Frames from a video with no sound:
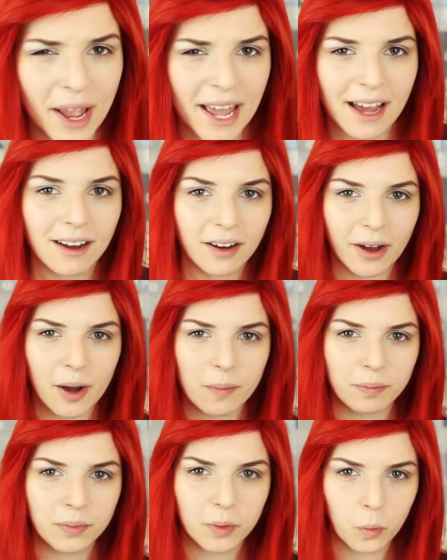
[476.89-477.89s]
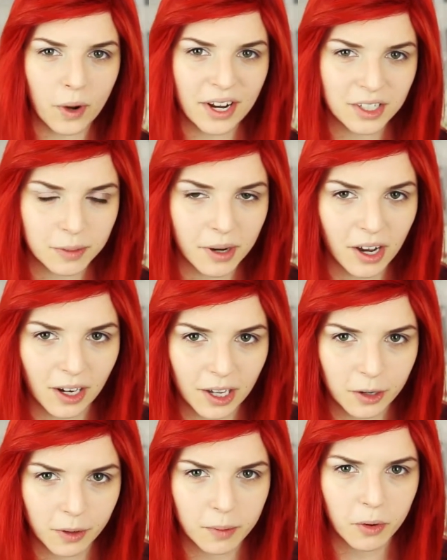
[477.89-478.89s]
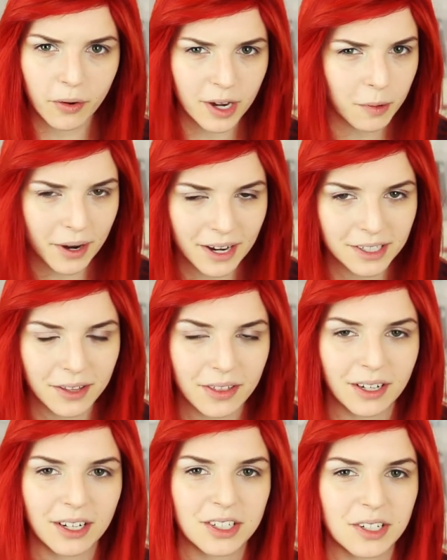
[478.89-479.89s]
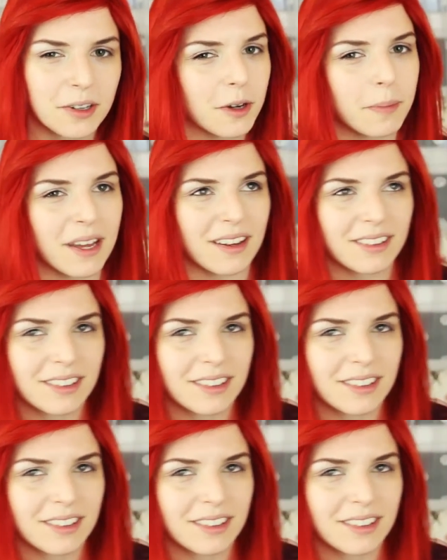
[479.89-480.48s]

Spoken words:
wear wings on my eyeliner anymore anyway, because I think they just look a bit,